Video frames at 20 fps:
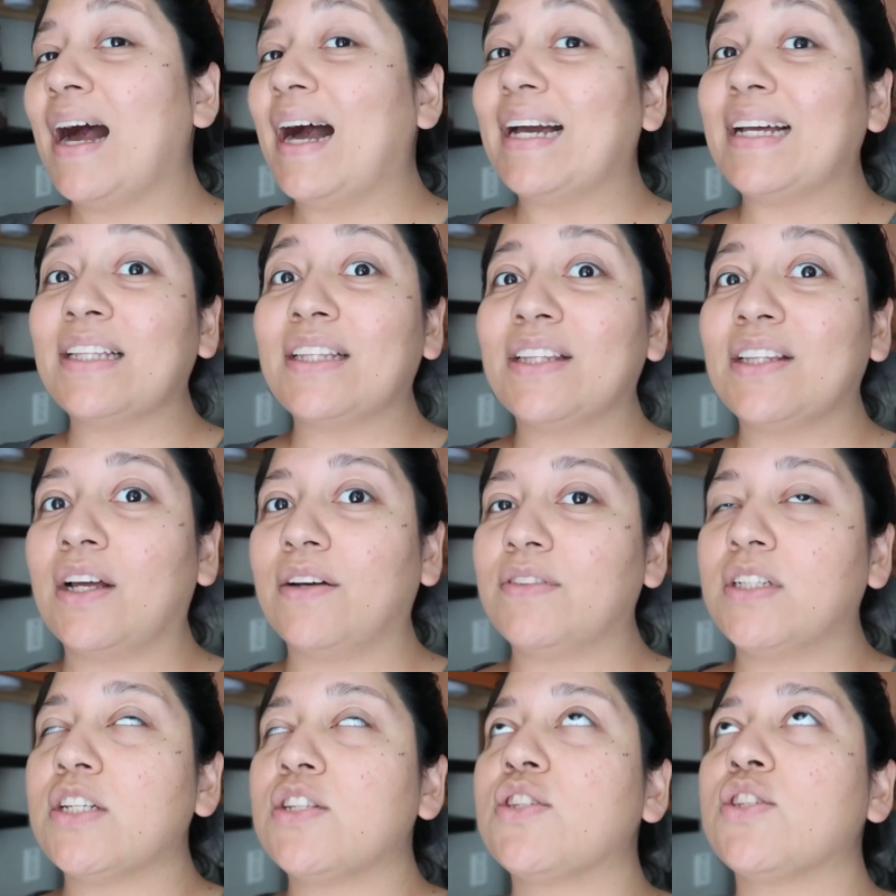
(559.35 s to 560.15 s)
I
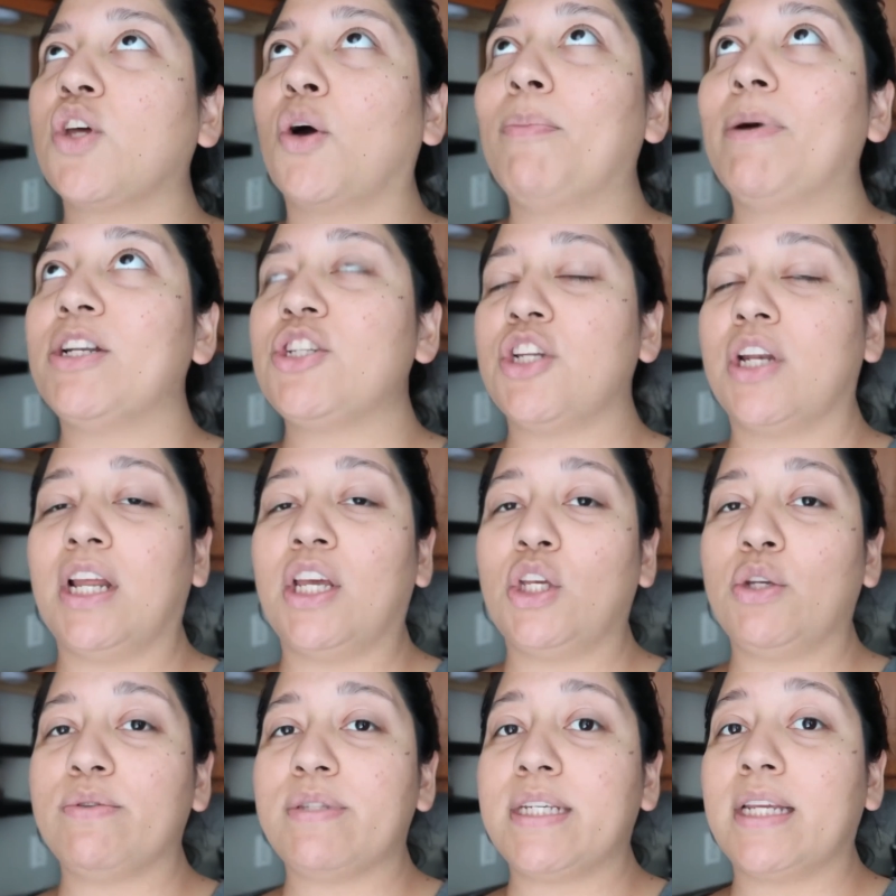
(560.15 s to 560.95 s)
loved it so much, and I
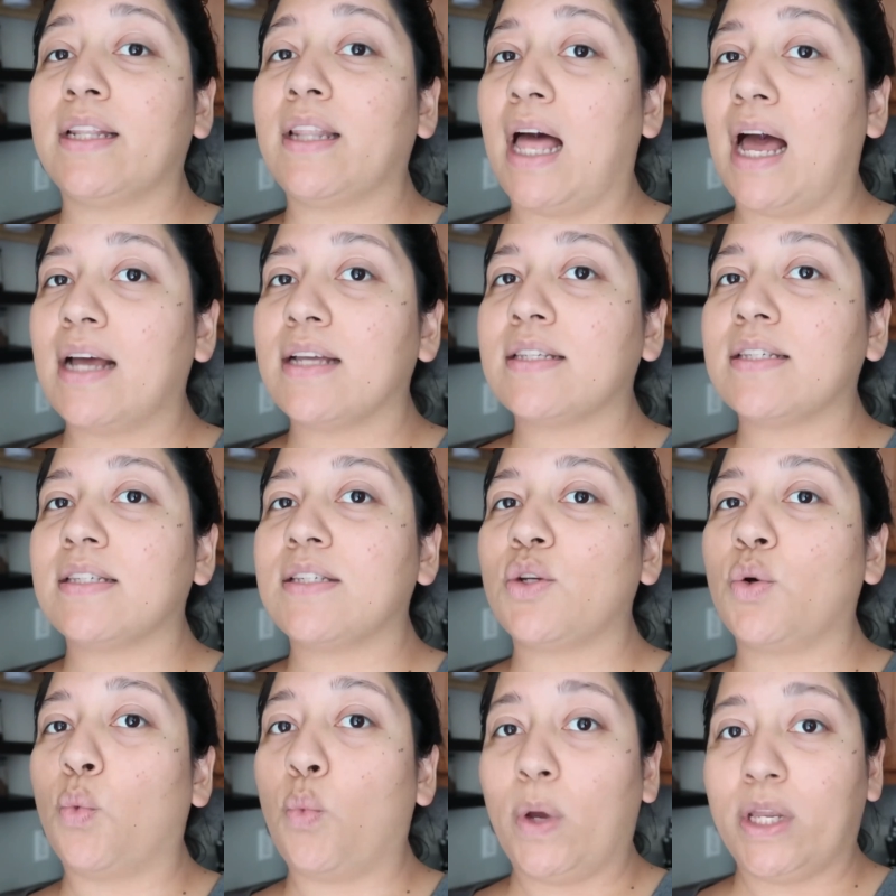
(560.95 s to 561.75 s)
used it
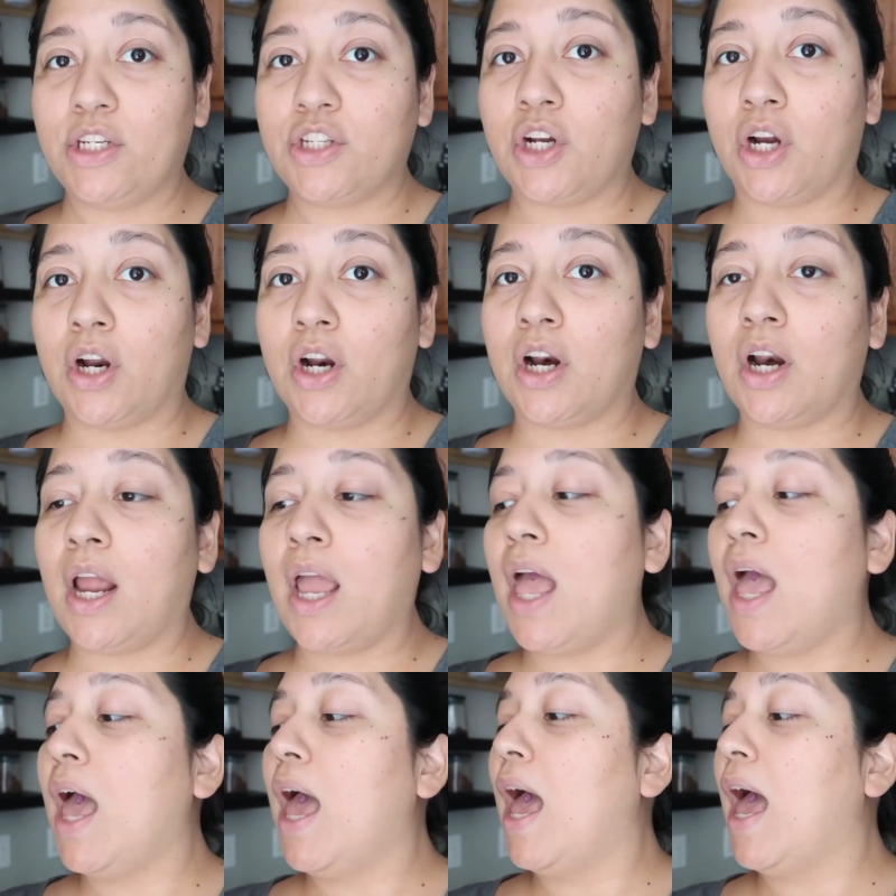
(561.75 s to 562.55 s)
last winter,
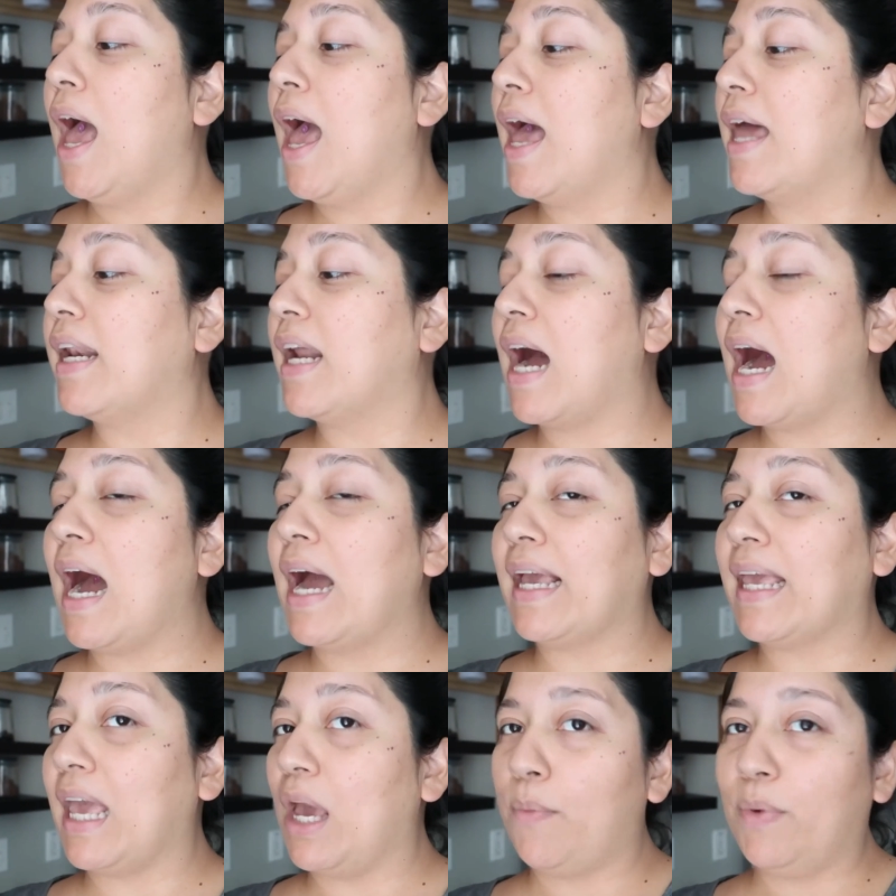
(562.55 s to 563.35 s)
and
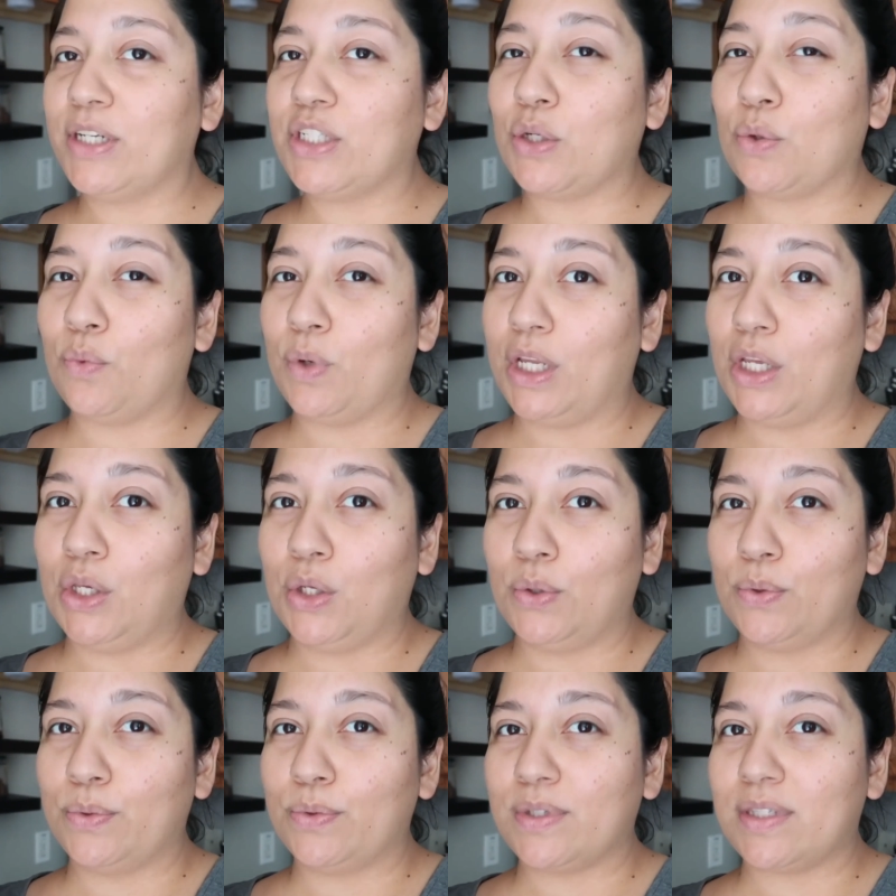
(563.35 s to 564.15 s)
I can't wait to
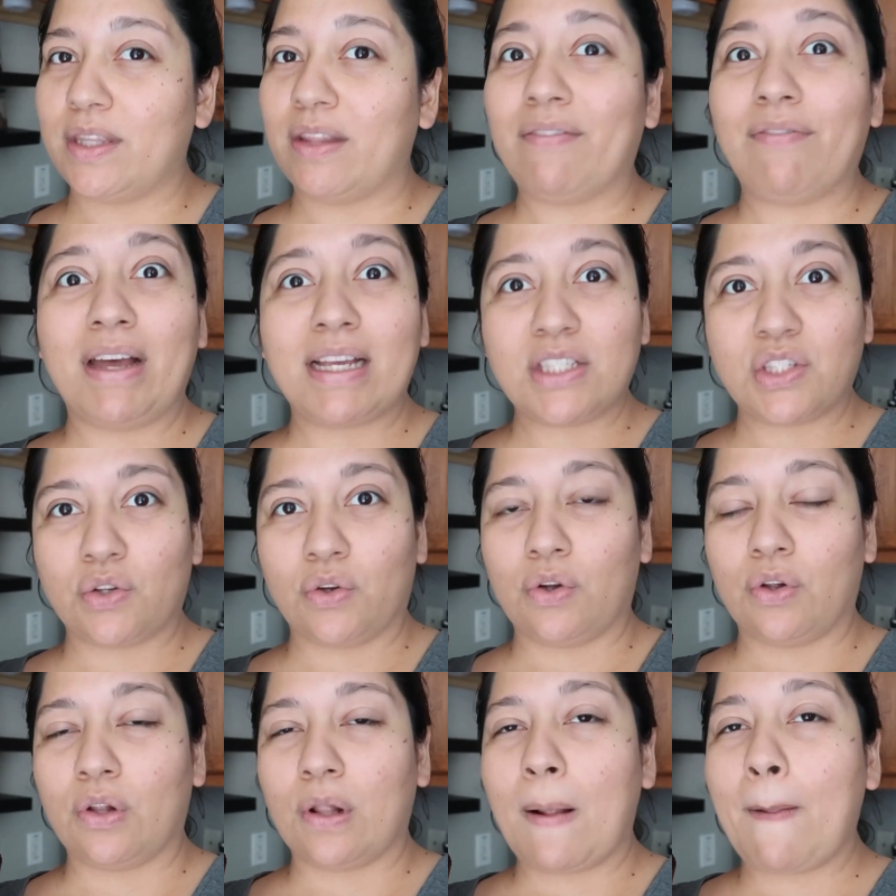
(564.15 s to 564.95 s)
reuse the
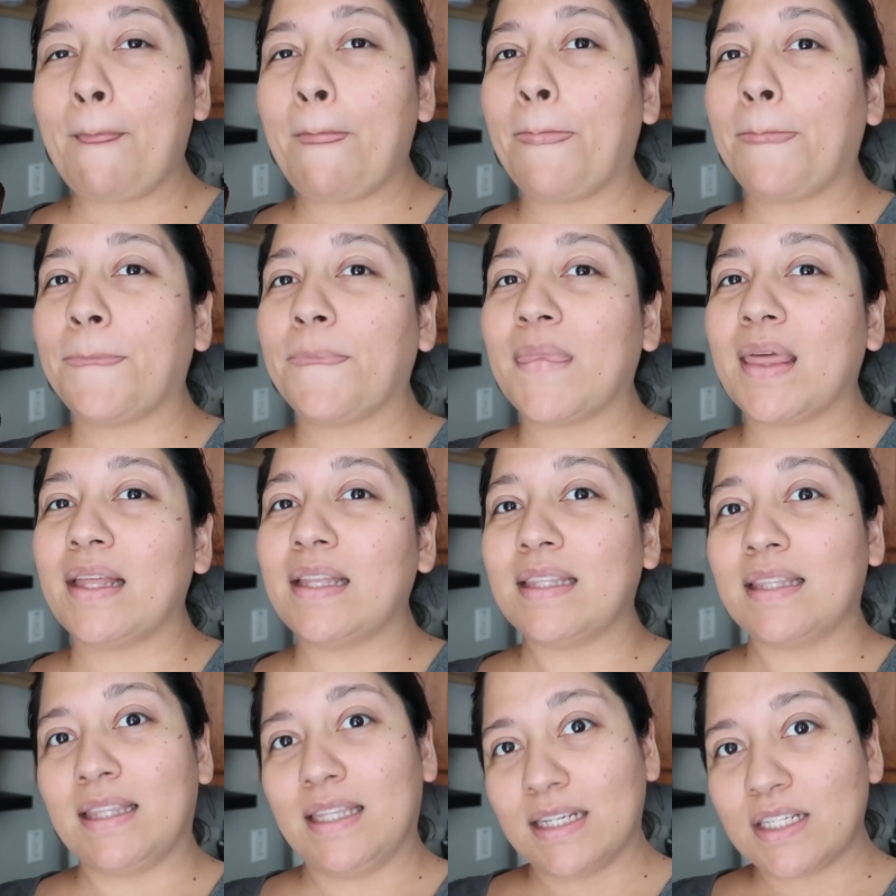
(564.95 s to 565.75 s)
vessel
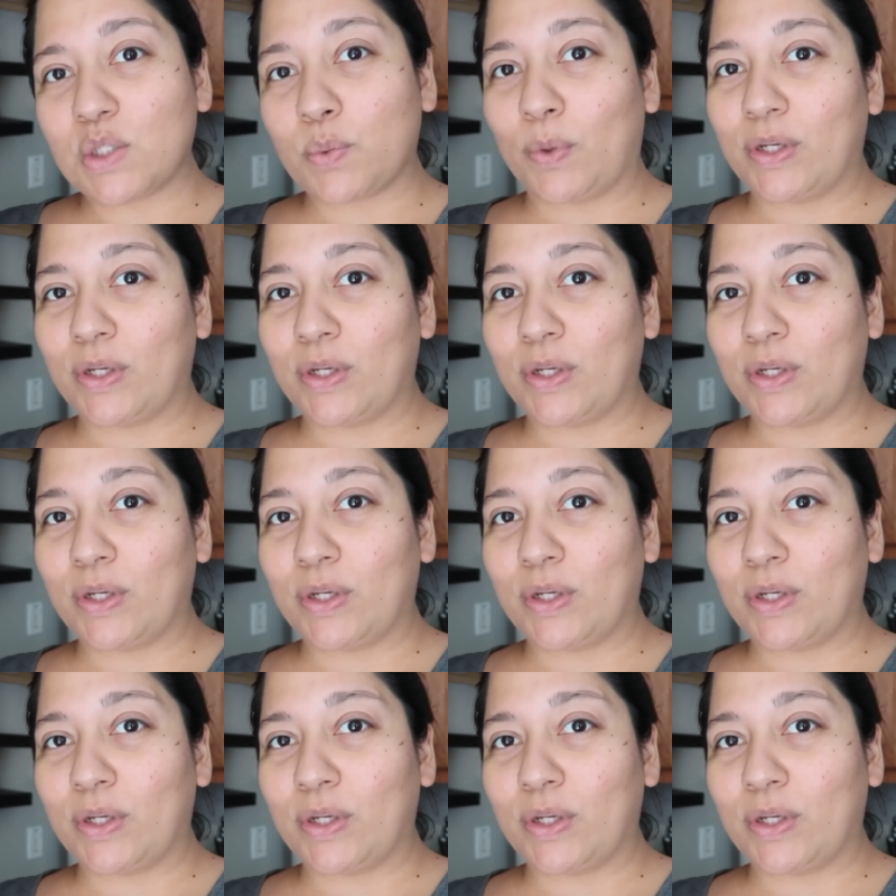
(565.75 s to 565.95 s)
this